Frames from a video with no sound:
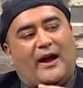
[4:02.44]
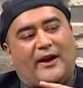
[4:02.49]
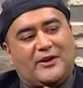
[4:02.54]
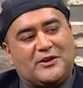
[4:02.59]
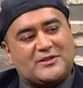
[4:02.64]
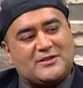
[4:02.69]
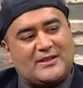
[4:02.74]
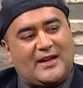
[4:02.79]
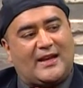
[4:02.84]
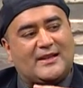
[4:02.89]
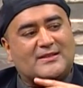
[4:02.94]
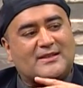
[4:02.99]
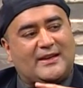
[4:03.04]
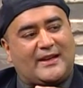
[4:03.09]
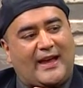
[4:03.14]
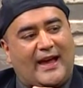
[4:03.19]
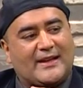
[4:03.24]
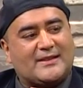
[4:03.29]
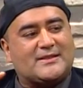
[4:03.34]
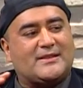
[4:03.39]
understands it,
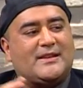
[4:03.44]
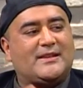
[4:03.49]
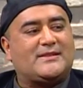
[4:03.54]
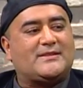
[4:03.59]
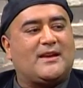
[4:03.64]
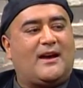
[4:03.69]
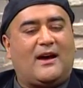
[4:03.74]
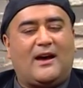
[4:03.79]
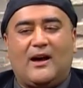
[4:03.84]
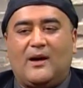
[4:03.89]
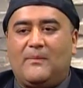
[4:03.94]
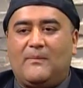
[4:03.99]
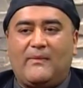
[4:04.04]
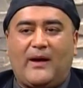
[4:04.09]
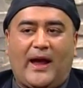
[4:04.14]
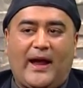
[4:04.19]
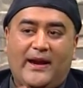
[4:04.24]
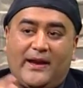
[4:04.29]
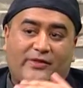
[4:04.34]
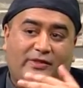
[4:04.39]
gets it, um,
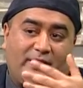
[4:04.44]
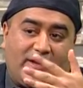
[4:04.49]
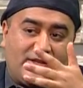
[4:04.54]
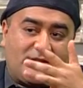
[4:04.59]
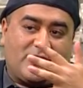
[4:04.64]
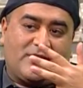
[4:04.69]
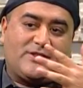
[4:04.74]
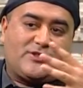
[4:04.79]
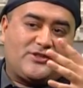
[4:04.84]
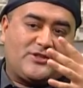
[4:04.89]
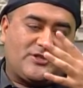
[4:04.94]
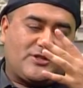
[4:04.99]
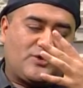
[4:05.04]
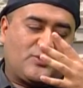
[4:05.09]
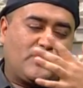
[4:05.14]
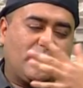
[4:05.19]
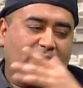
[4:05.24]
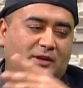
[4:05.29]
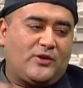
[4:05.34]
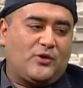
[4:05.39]
and okay. I think it's it's just a
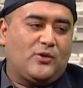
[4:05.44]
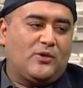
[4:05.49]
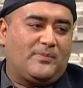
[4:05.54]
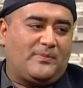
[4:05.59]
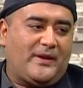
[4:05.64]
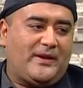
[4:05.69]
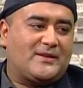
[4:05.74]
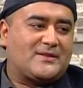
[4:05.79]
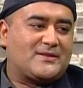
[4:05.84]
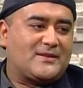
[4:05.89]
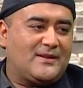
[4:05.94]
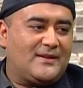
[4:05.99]
really cool piece.